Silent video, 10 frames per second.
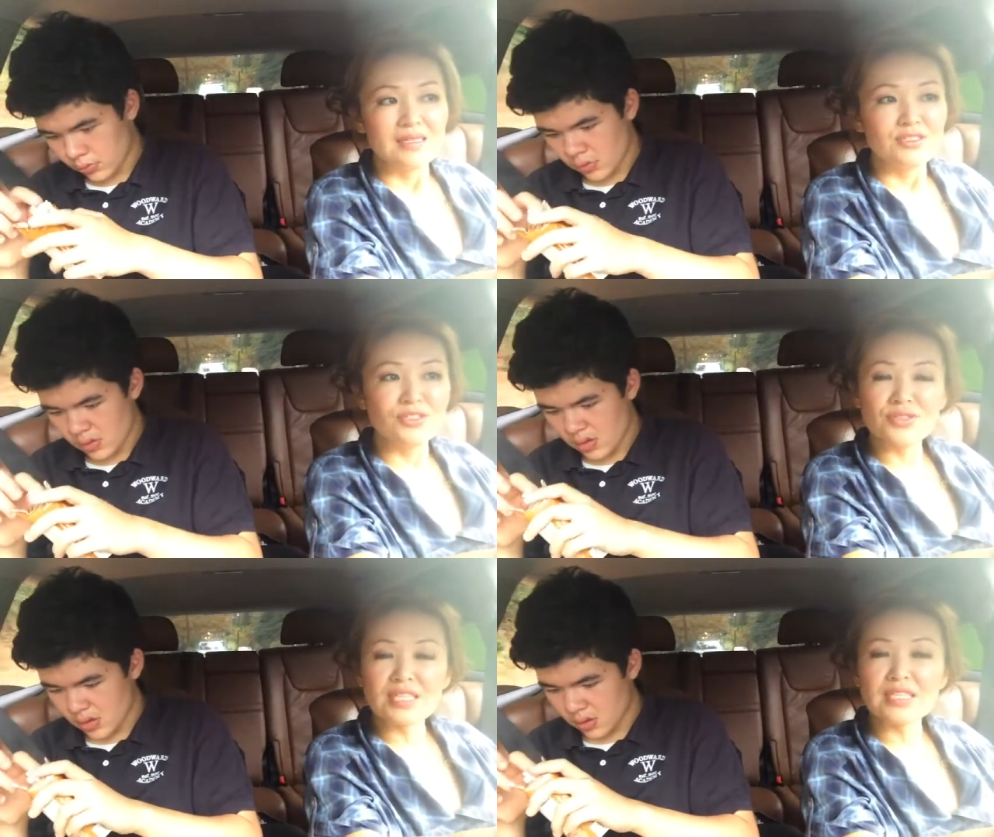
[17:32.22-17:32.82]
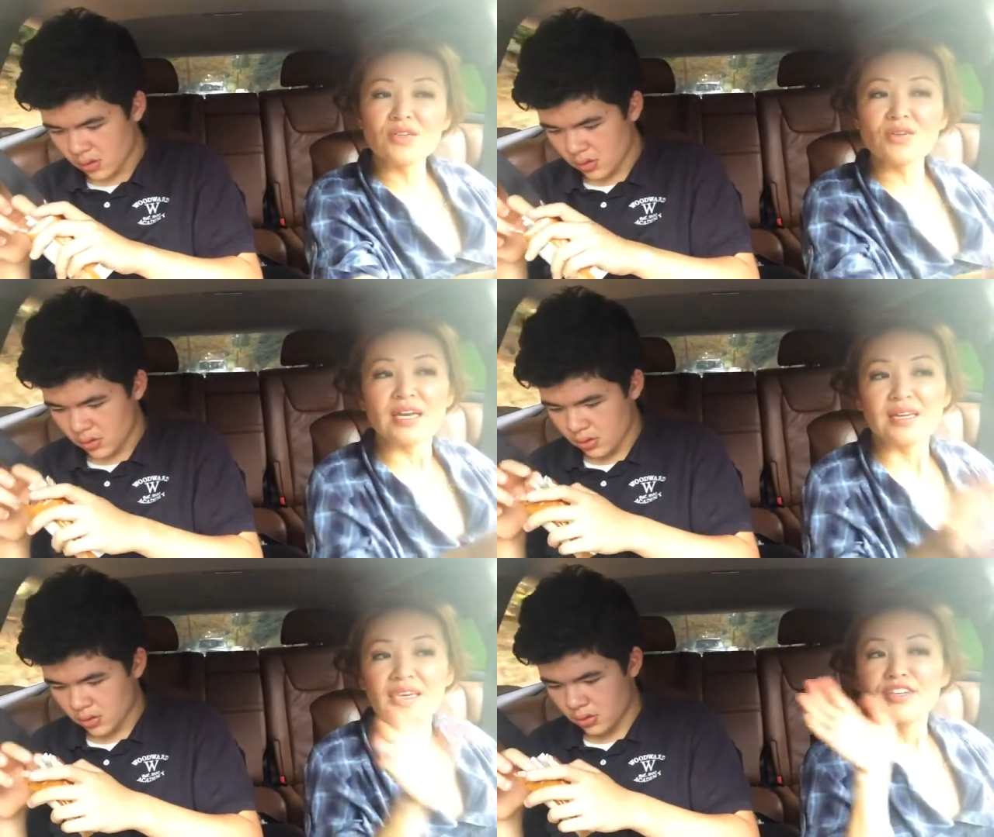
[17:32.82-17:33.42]
Speaker 1: do you think it
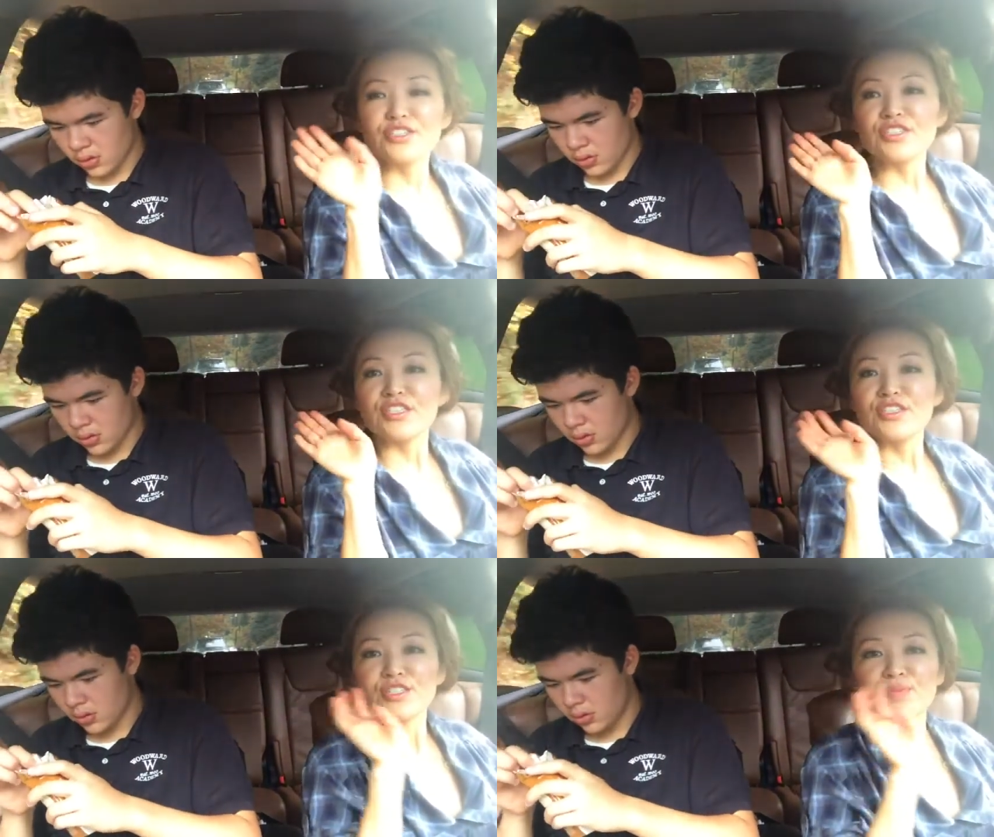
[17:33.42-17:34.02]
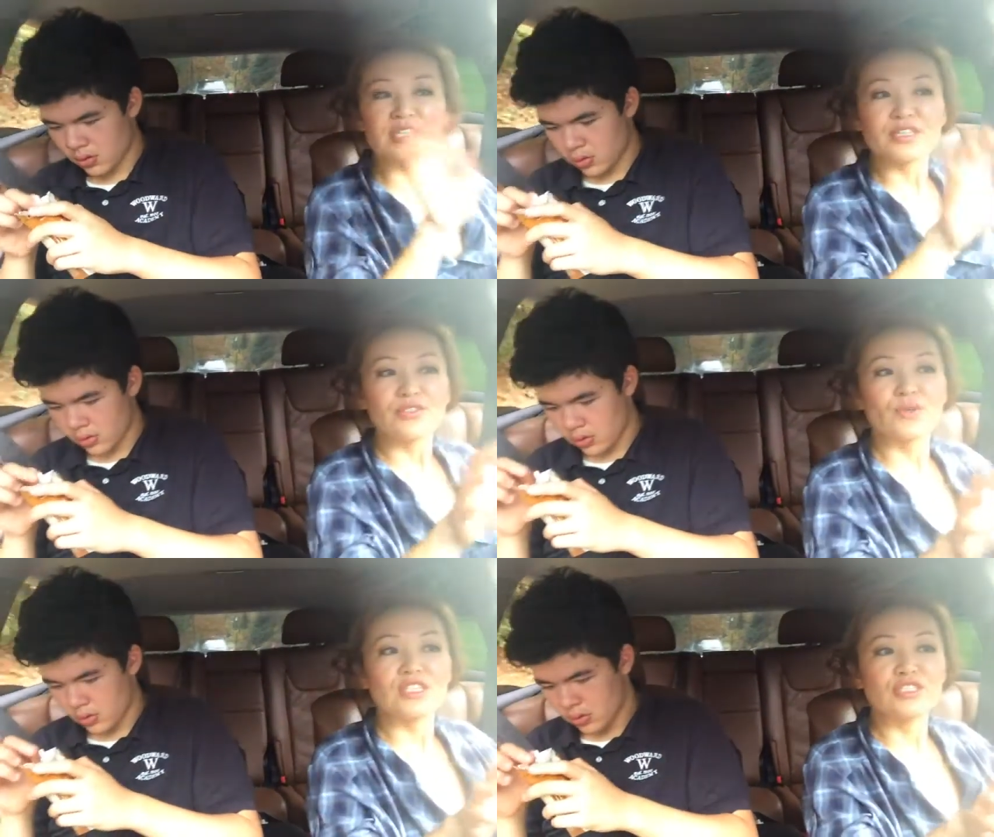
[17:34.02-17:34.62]
okay, here's here's my other
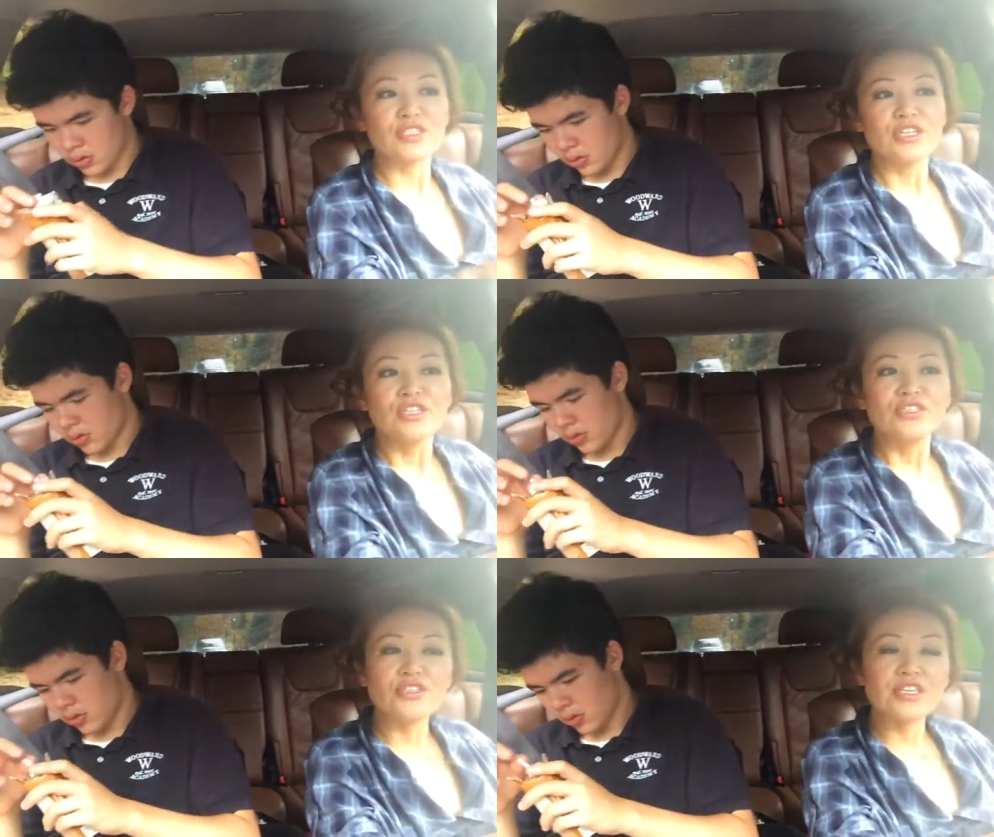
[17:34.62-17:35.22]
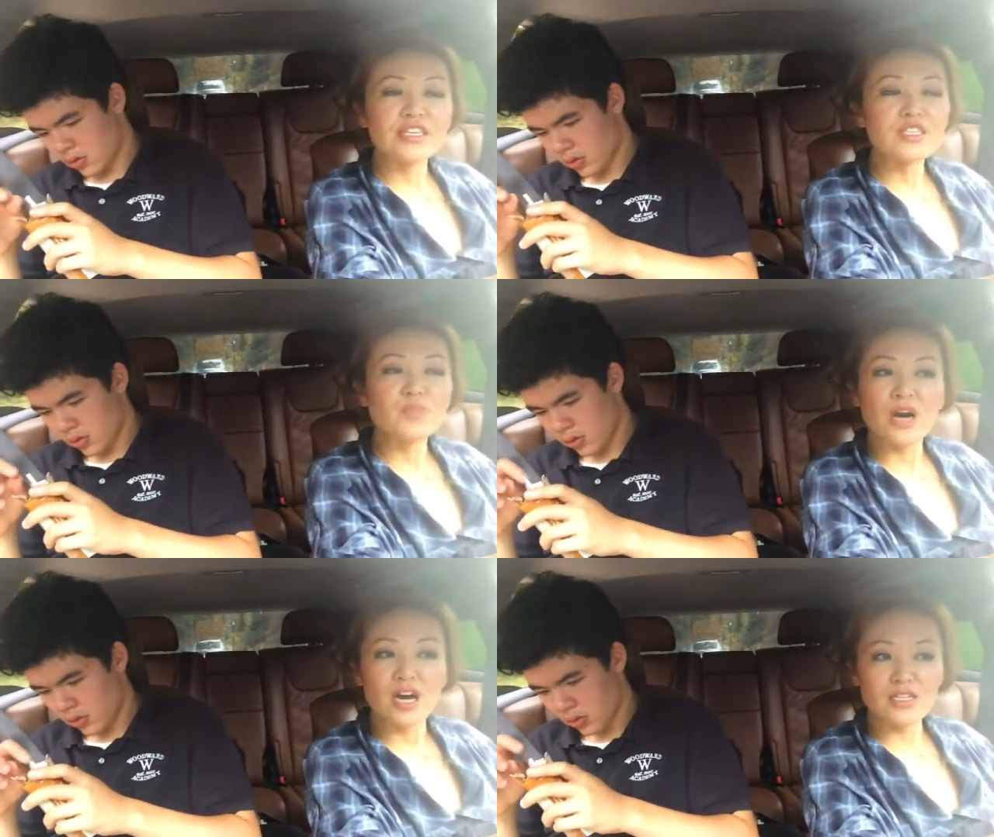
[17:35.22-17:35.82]
question. Do you think it's
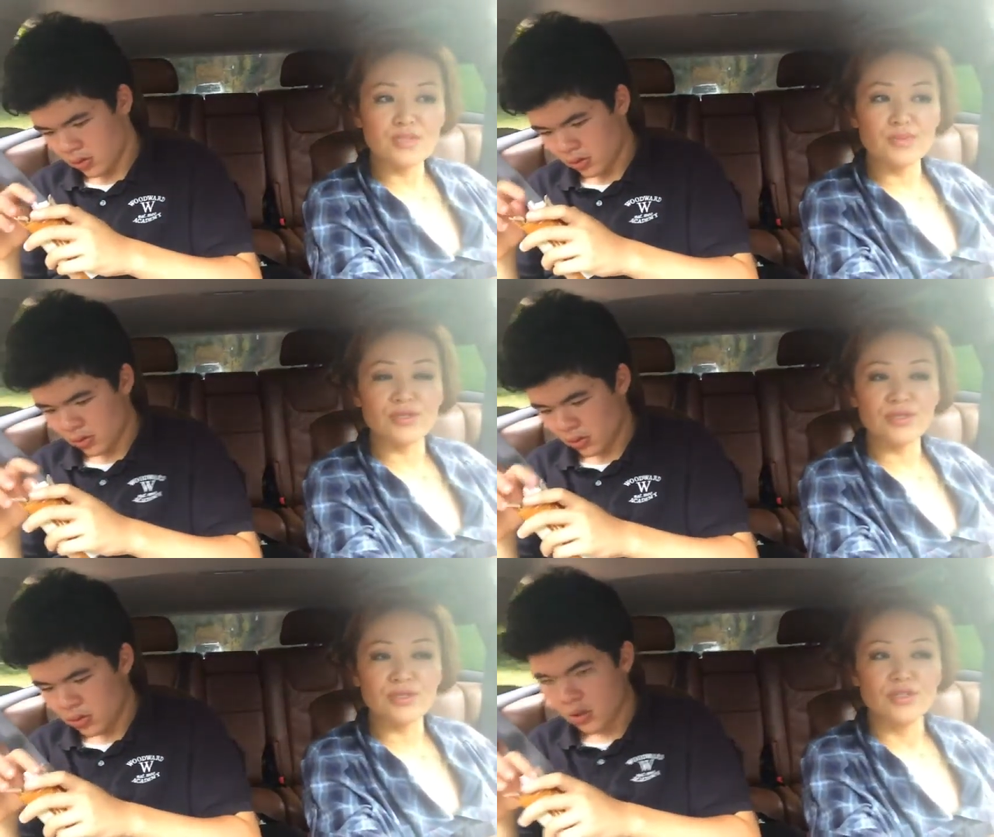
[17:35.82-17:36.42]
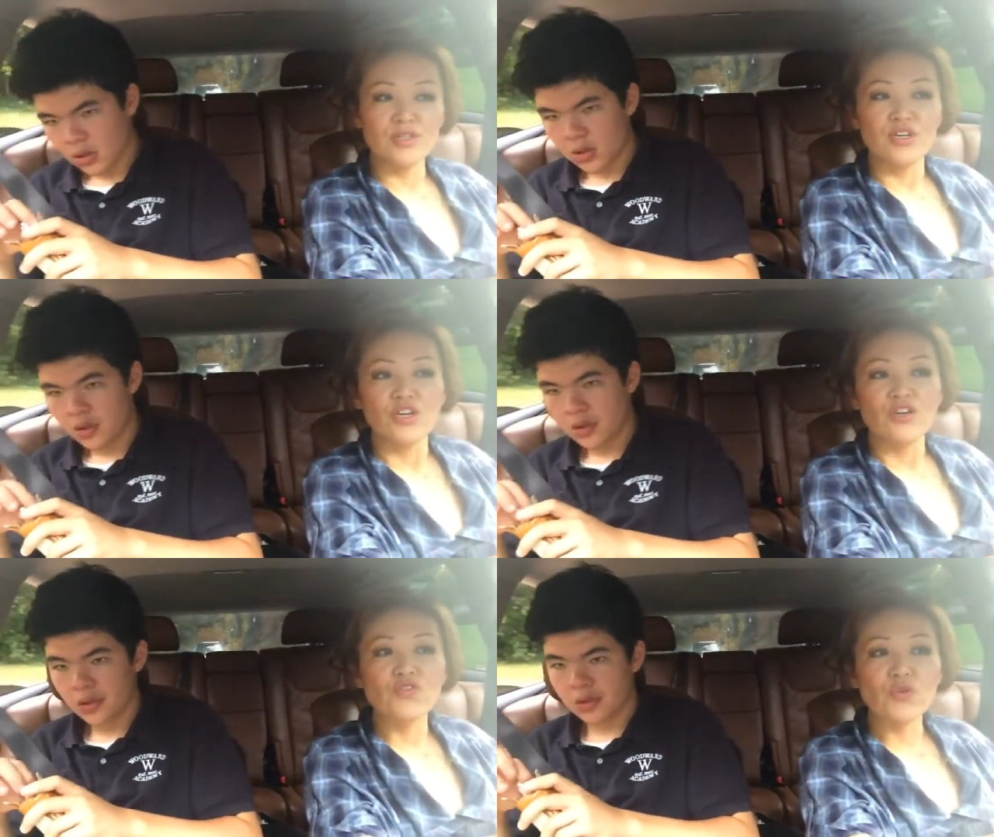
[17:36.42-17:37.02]
possible
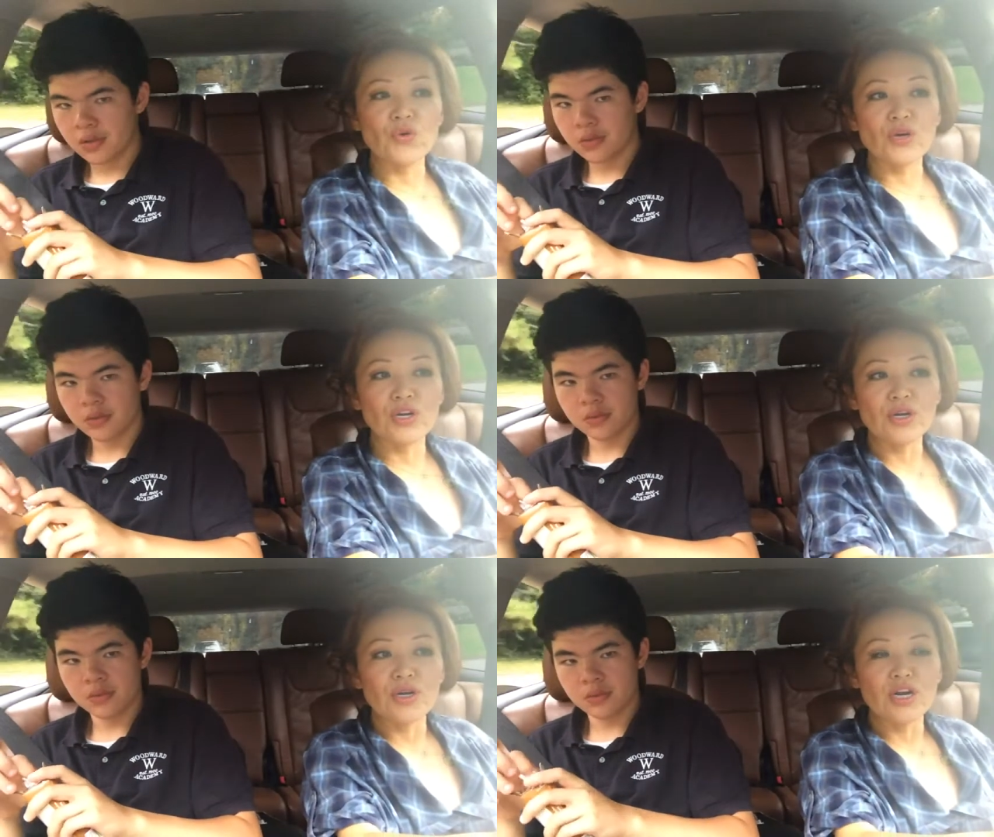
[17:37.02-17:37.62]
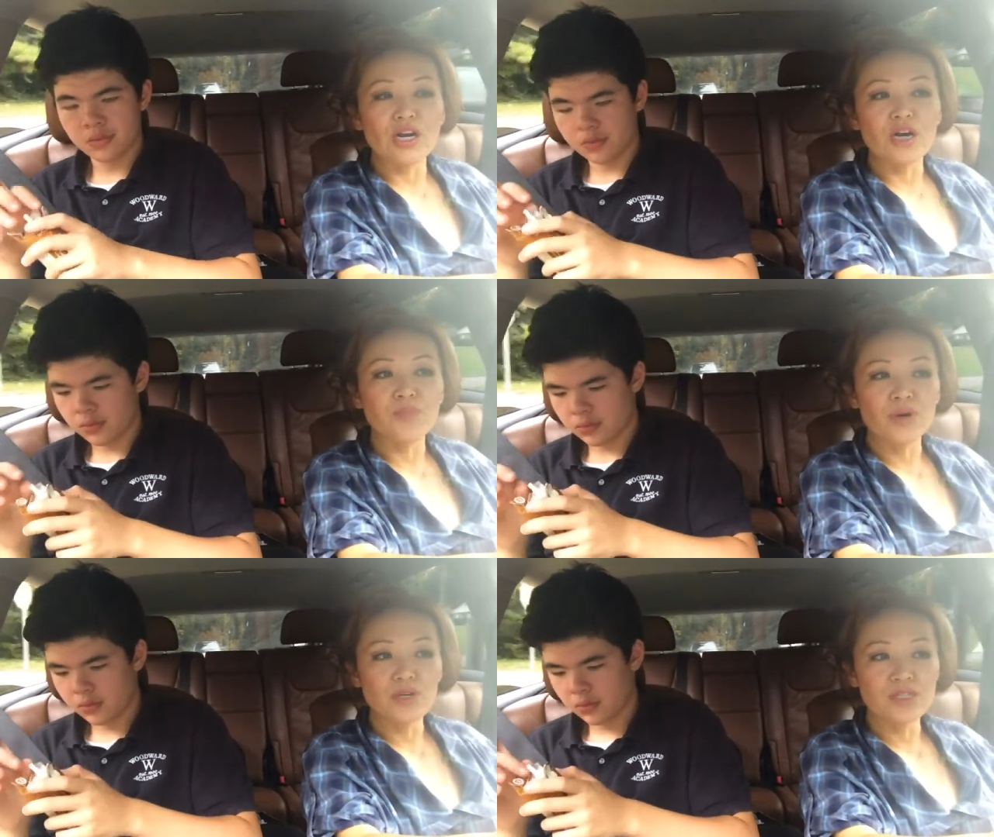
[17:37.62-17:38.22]
for a
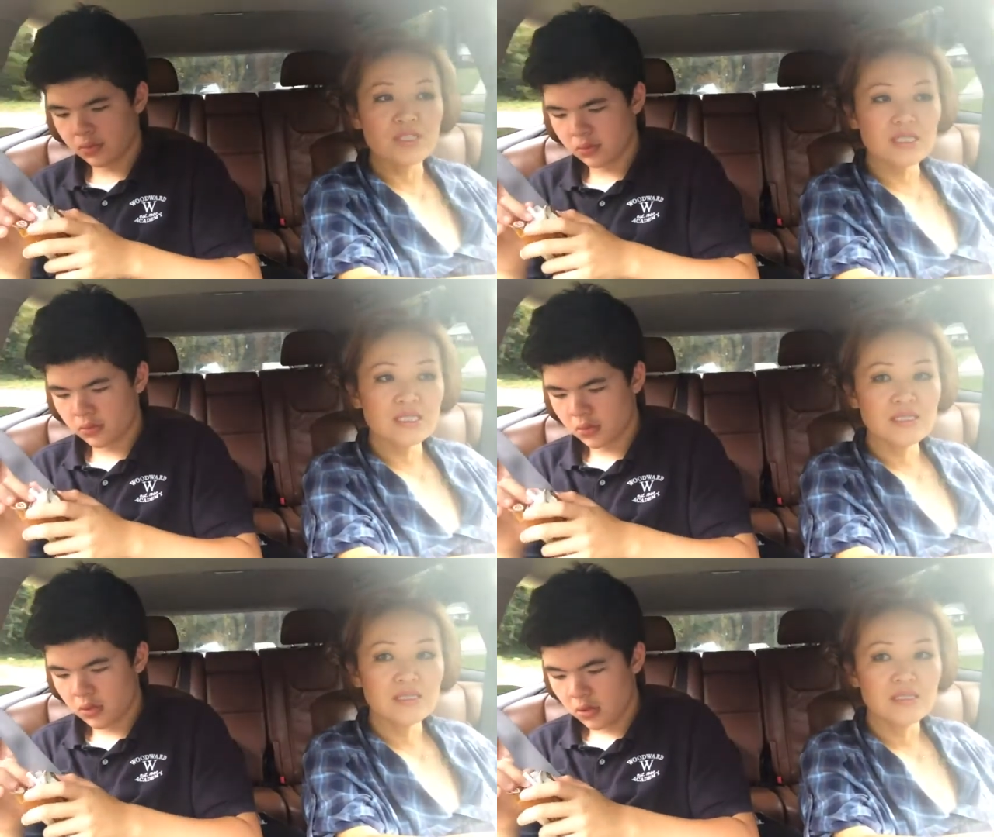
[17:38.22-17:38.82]
person